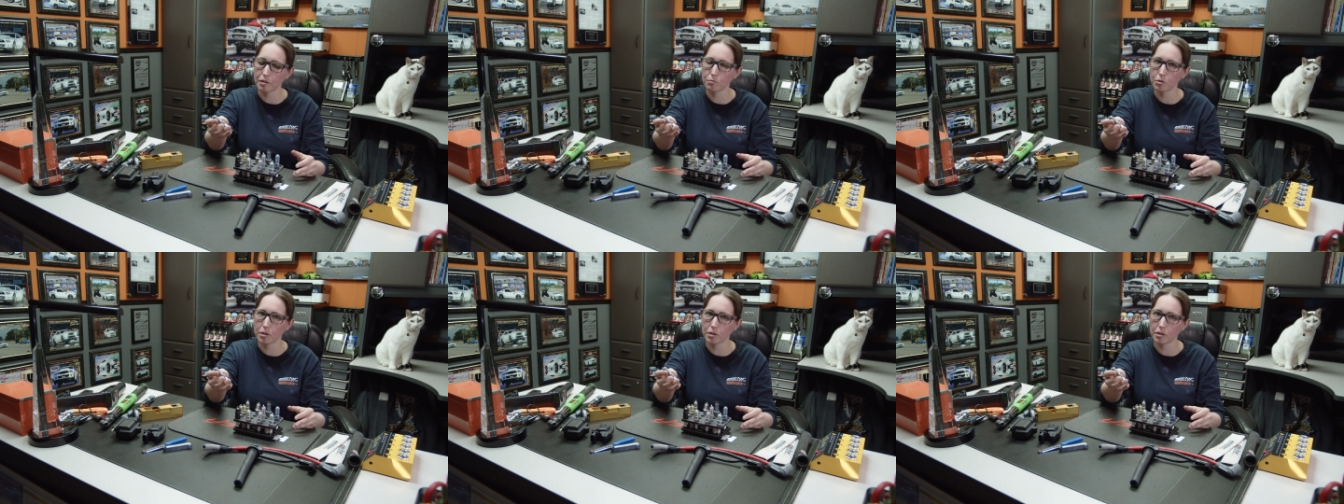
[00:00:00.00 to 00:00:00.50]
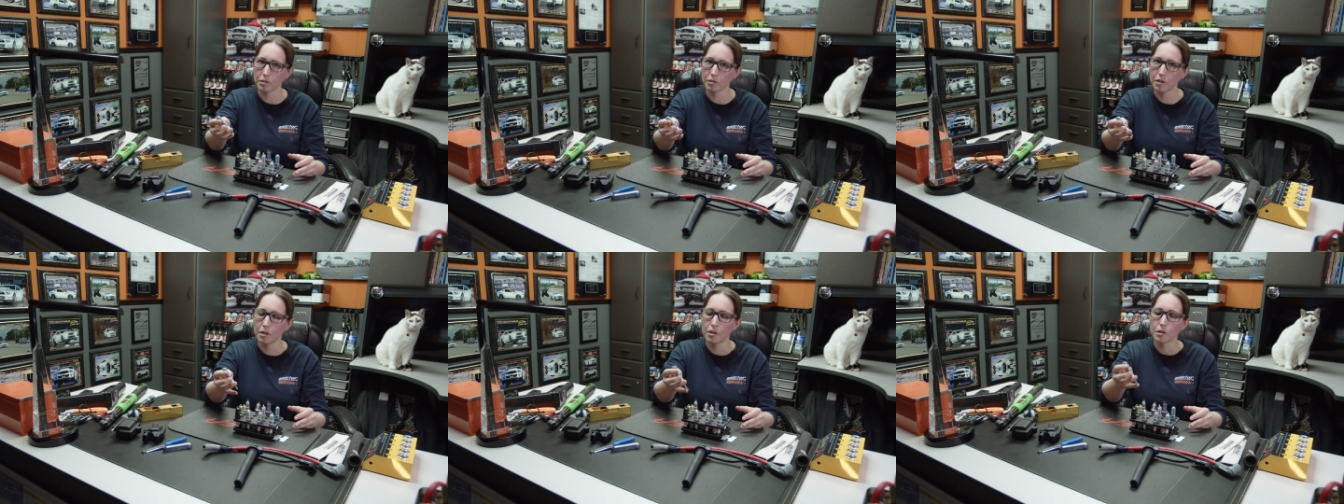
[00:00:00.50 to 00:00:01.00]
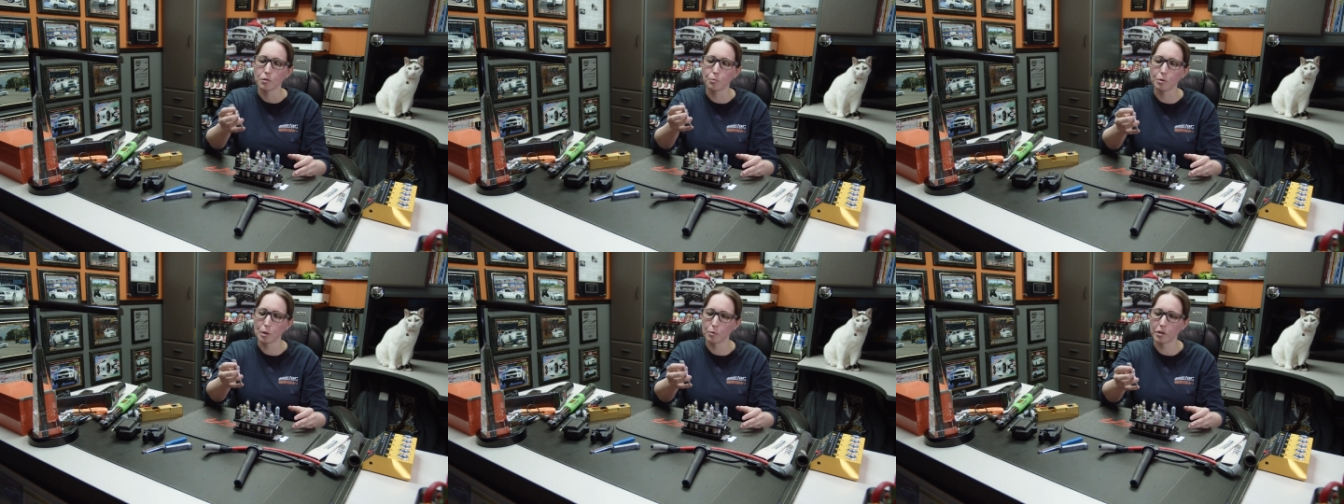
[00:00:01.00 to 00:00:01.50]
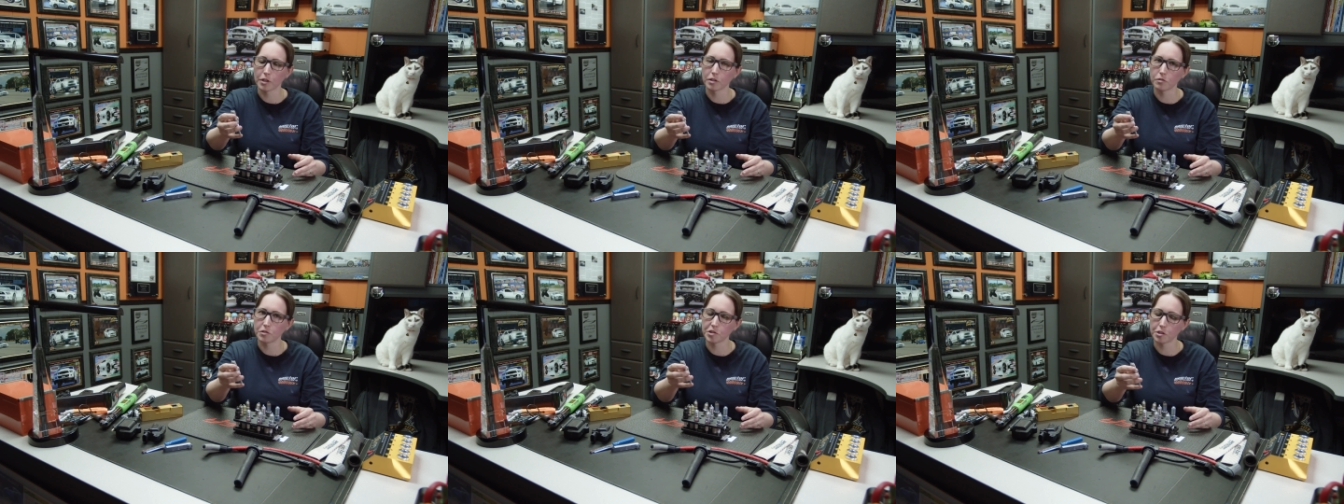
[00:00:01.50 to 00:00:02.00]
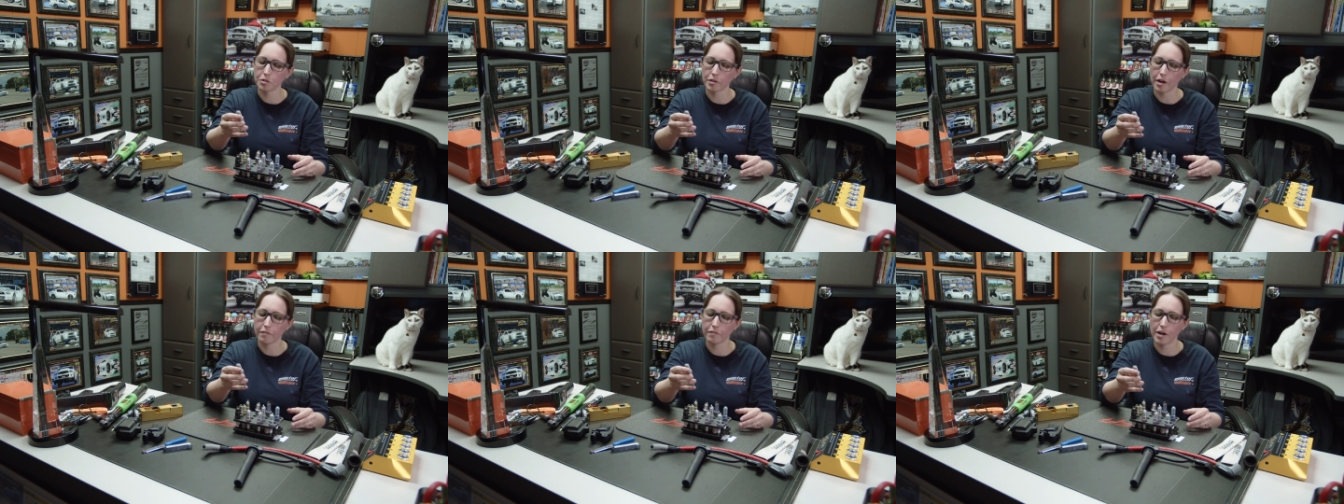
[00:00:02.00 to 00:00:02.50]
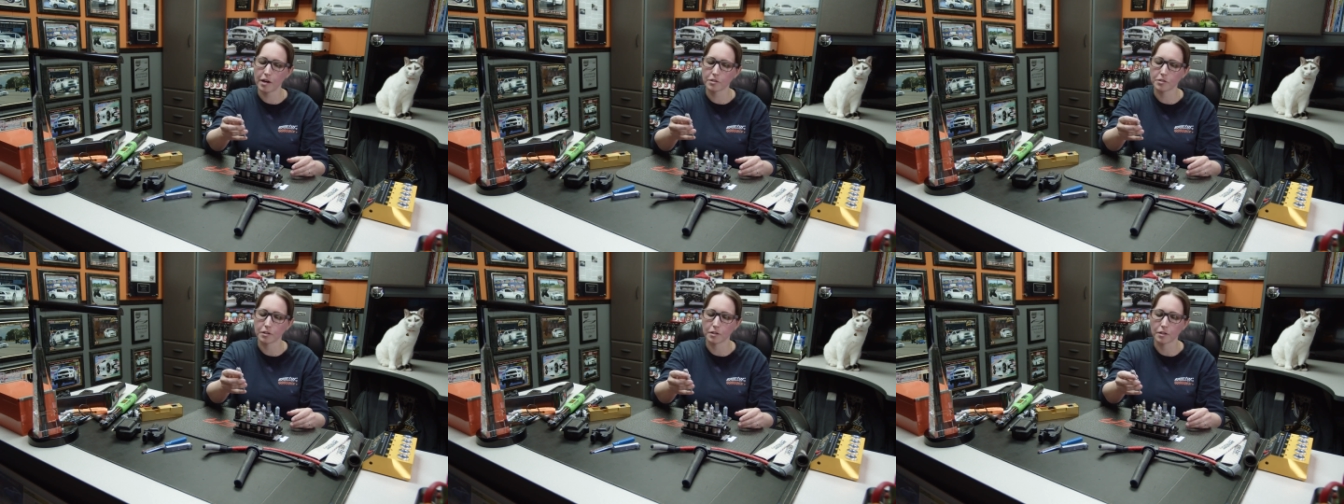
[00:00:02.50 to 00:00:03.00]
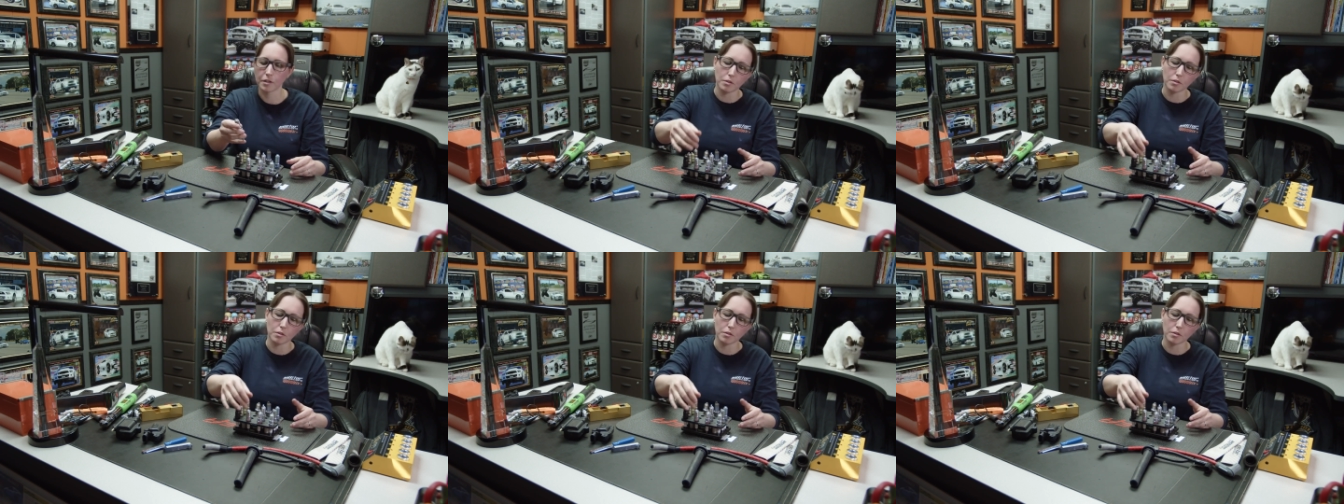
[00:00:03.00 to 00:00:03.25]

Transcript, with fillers: on running, you really want to consider that factor.